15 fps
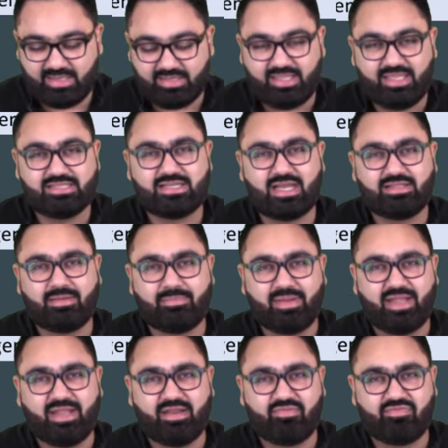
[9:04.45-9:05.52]
These are the
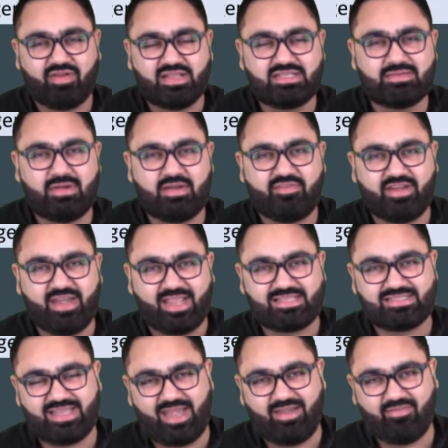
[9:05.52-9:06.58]
main differences between
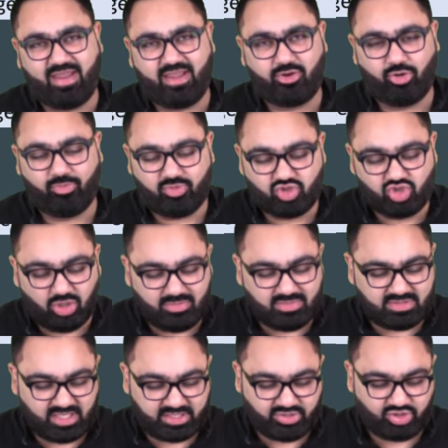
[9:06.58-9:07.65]
X and Y
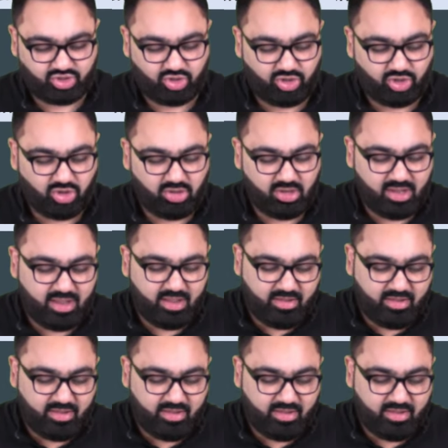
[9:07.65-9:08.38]
chromosomes, as you should know.